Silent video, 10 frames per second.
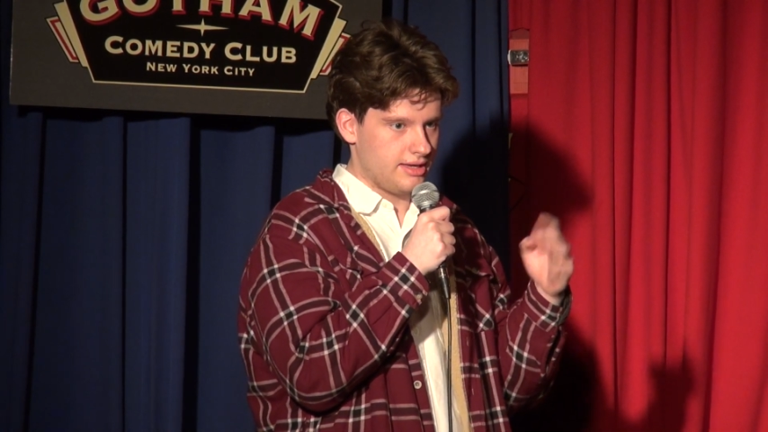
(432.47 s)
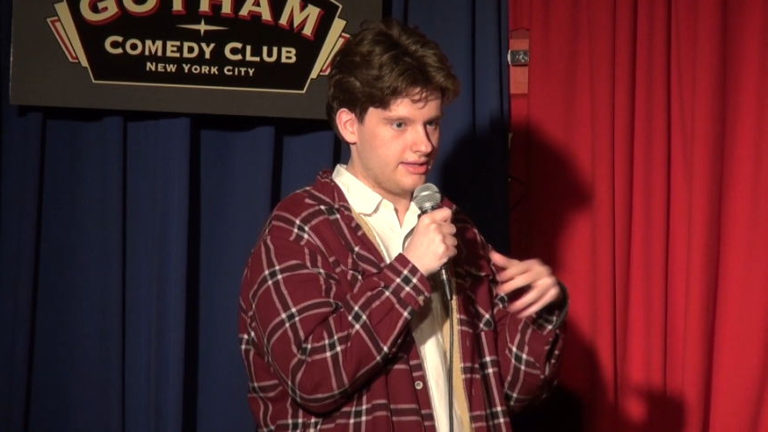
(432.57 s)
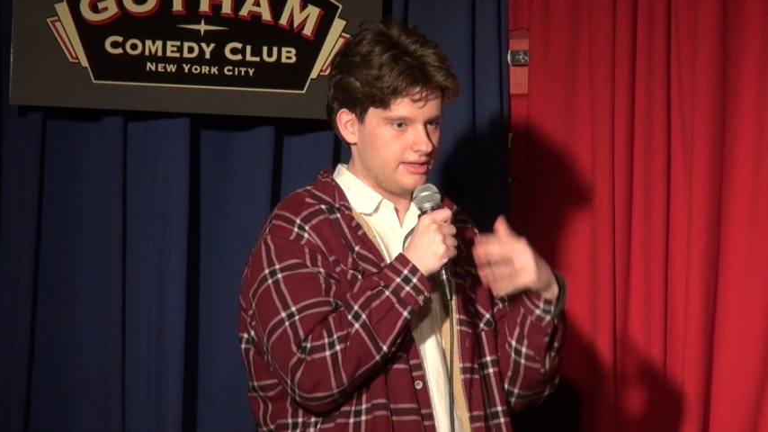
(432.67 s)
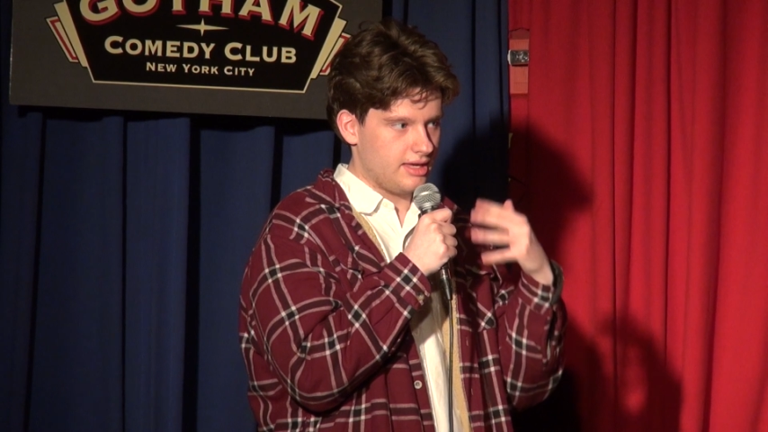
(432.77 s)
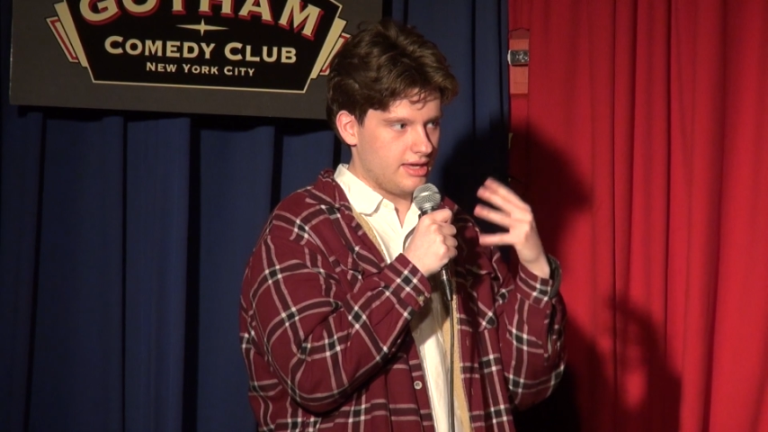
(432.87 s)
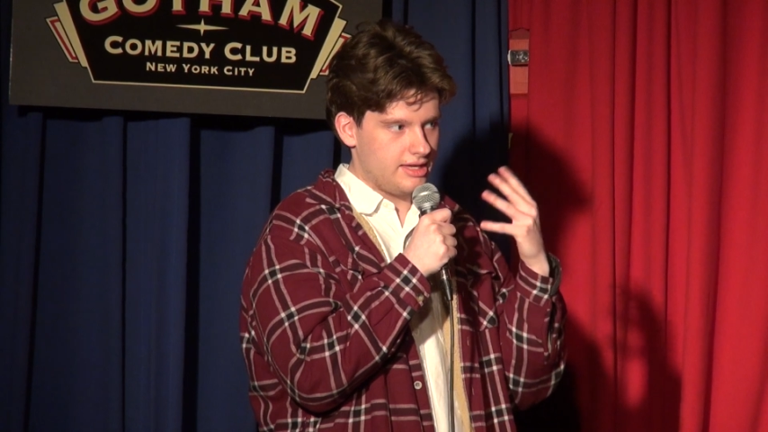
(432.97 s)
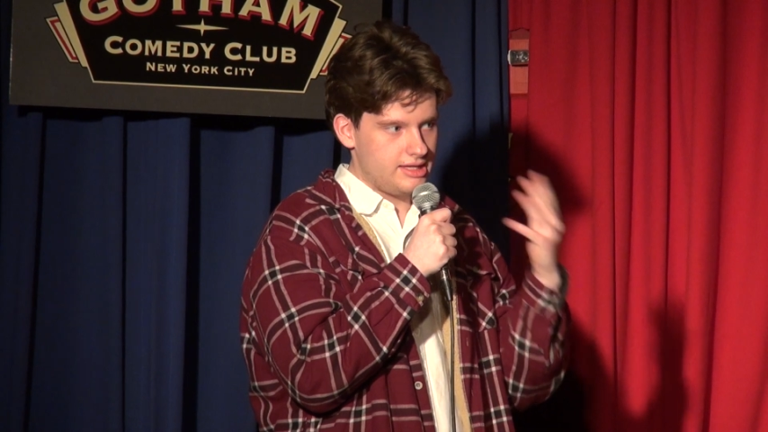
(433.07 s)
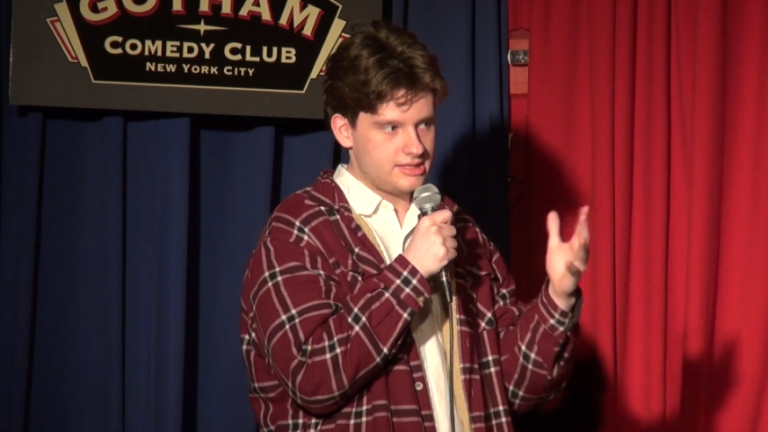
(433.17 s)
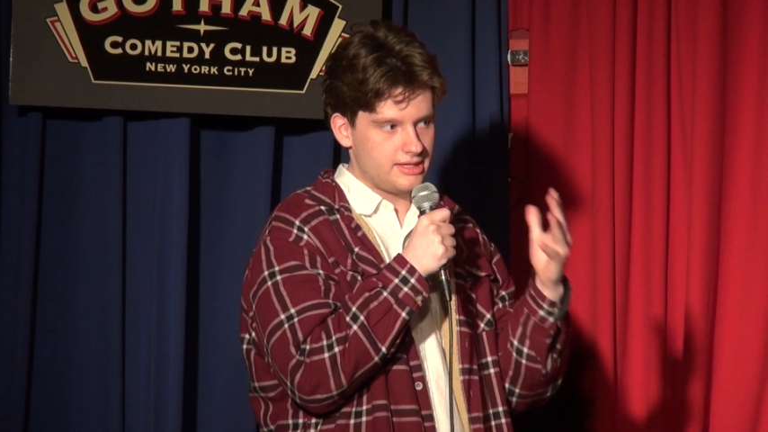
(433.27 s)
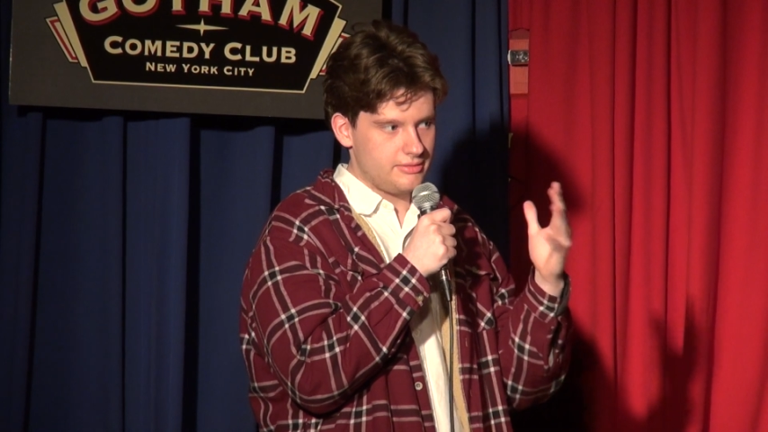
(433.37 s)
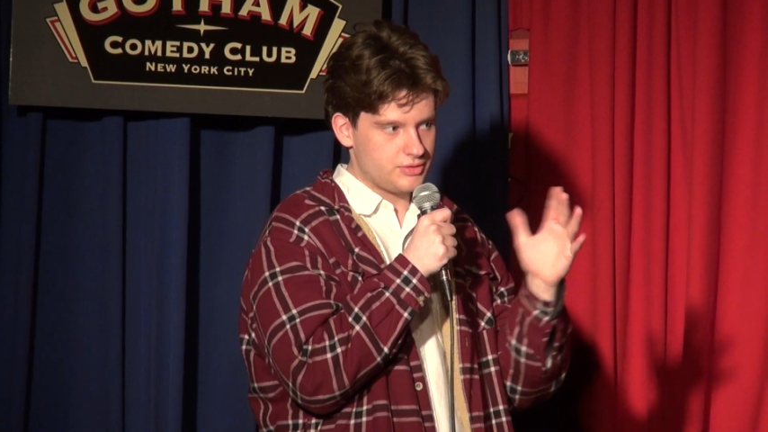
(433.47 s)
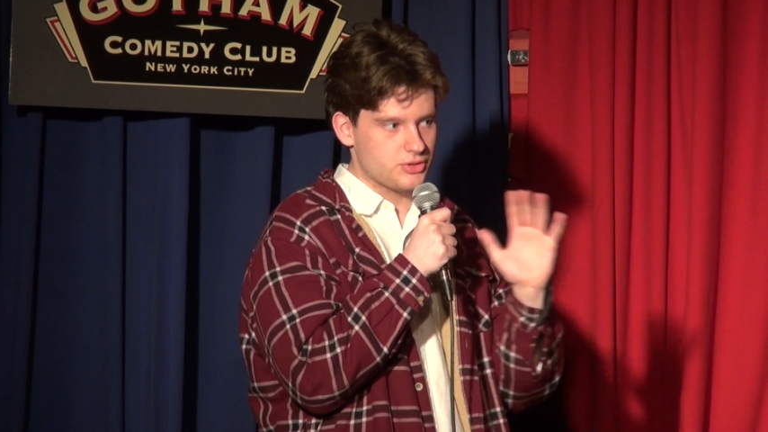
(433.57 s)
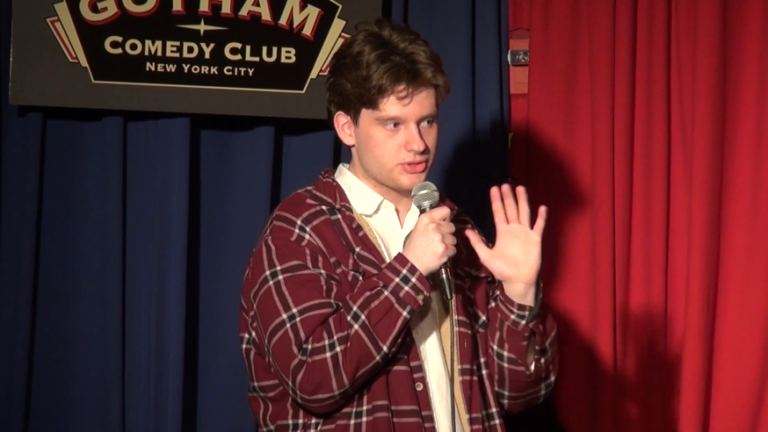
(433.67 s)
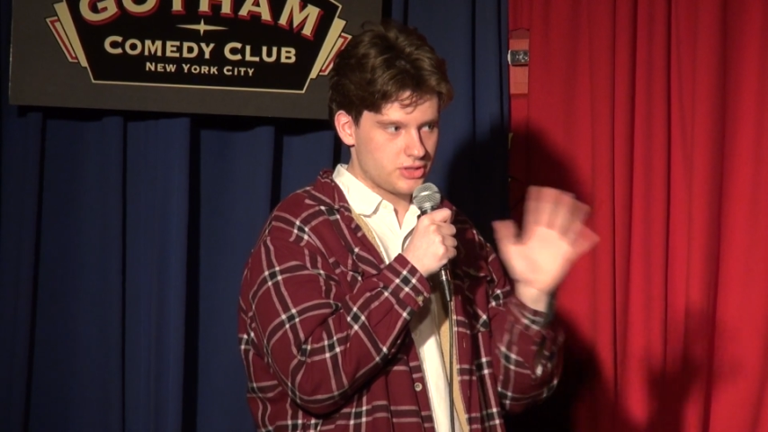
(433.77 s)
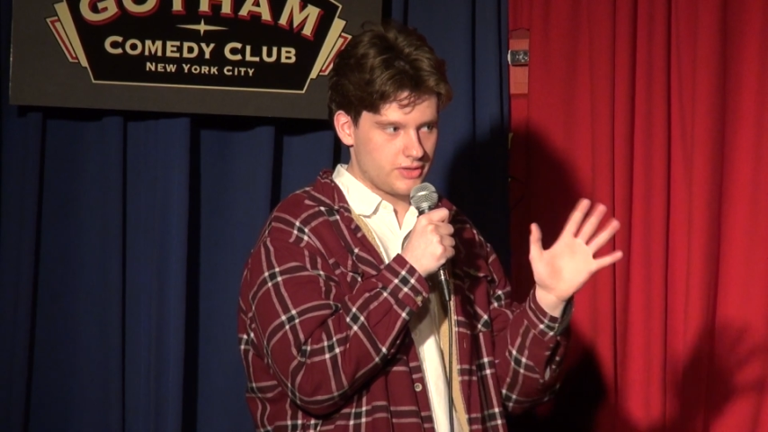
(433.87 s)
And he said he
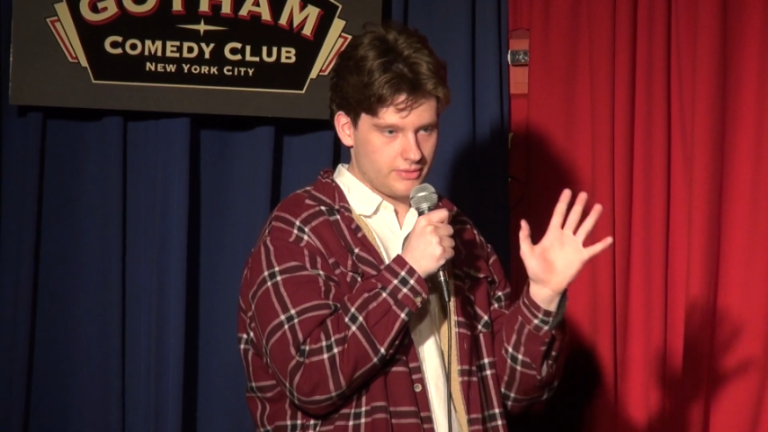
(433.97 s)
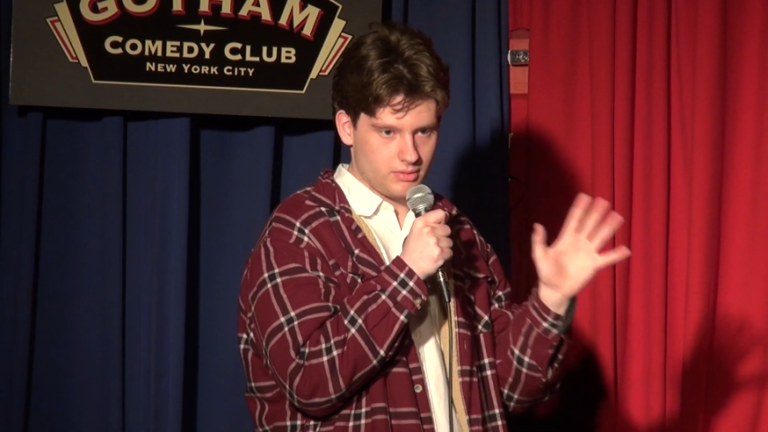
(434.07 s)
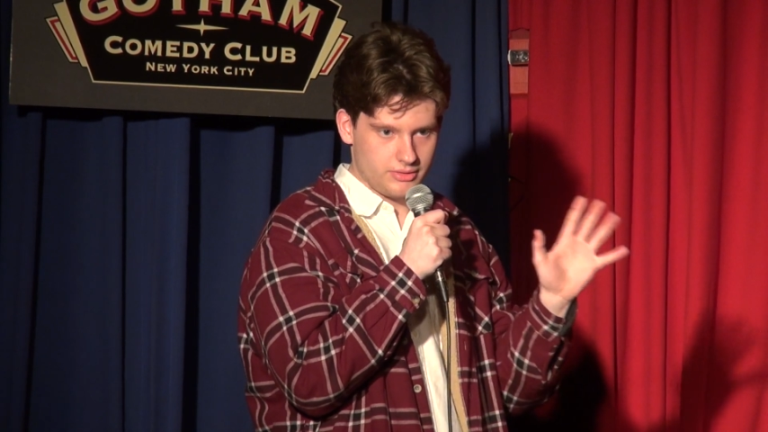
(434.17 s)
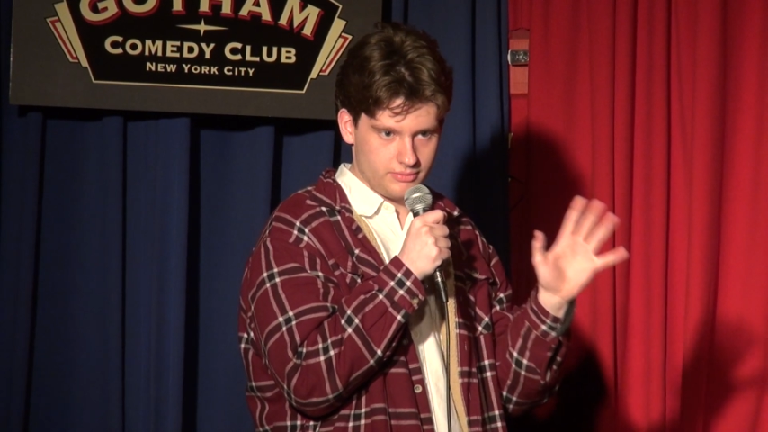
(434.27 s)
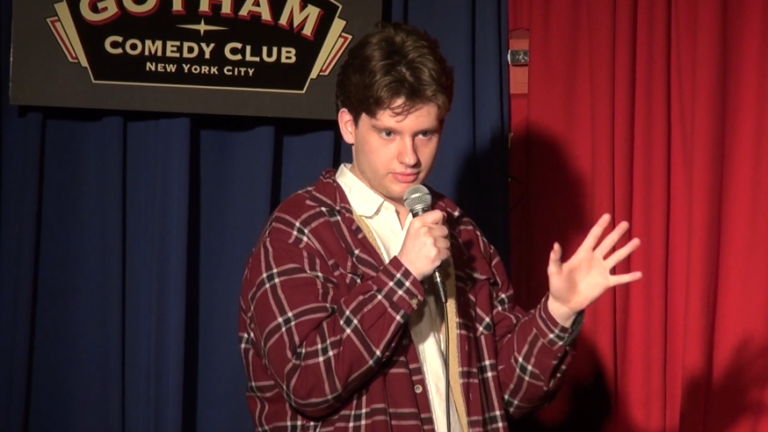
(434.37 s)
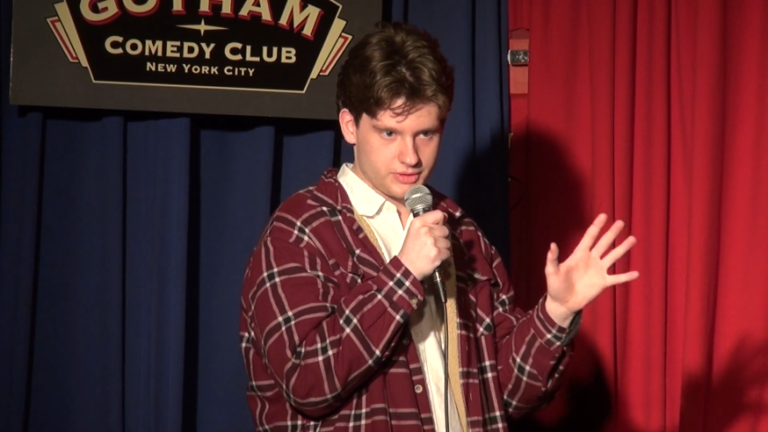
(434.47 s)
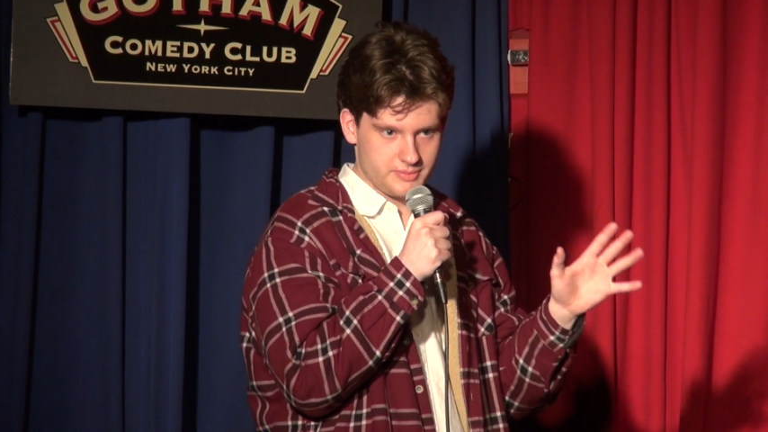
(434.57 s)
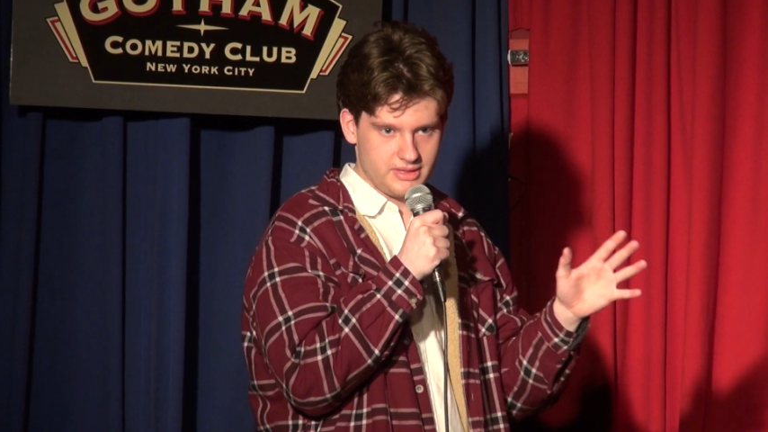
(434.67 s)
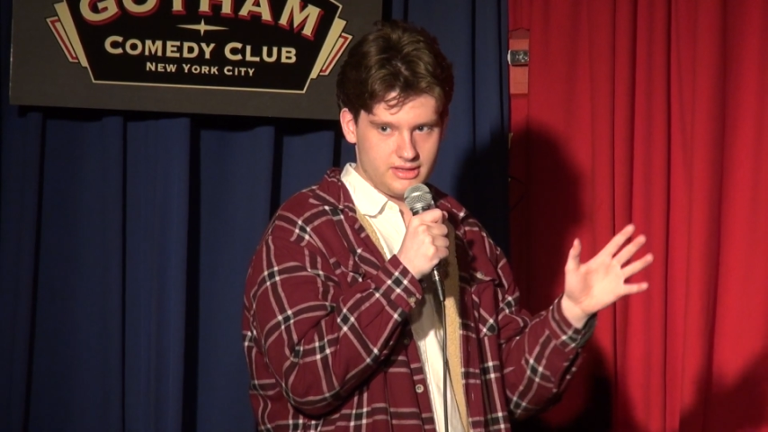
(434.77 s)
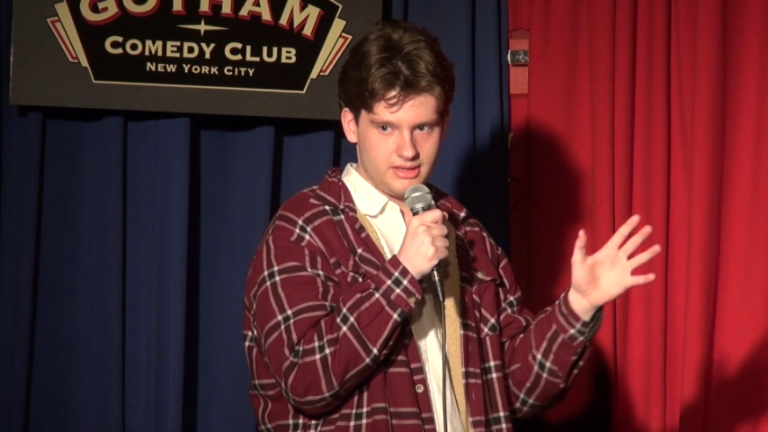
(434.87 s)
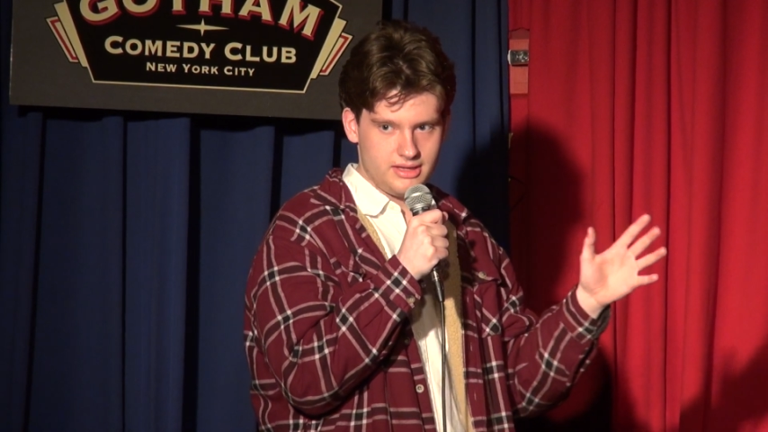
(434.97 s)
wasn't sure if he wanted to endorse me.